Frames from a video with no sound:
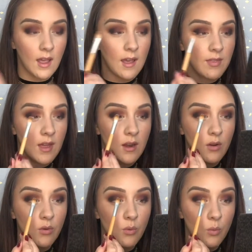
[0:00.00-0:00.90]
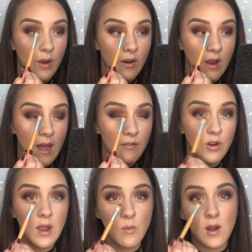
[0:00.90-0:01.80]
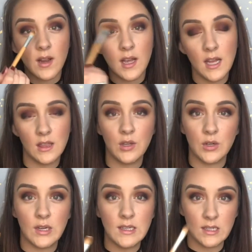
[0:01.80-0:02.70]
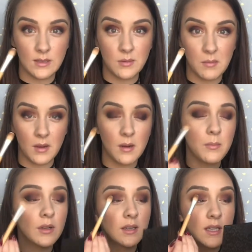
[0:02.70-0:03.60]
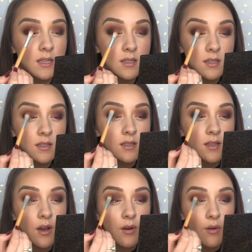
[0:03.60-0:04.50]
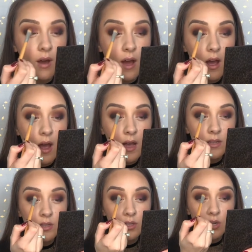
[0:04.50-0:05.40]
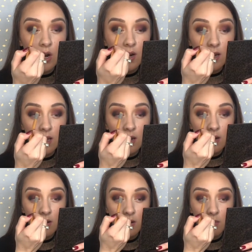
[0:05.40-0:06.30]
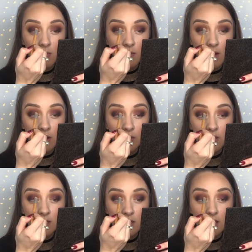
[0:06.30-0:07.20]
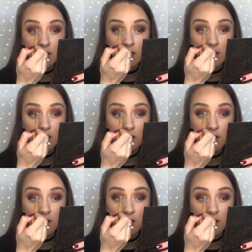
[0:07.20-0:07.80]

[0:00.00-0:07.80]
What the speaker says: And then wherever I want to cut the crease, this is where I'm going to put this. So I start in my crease here,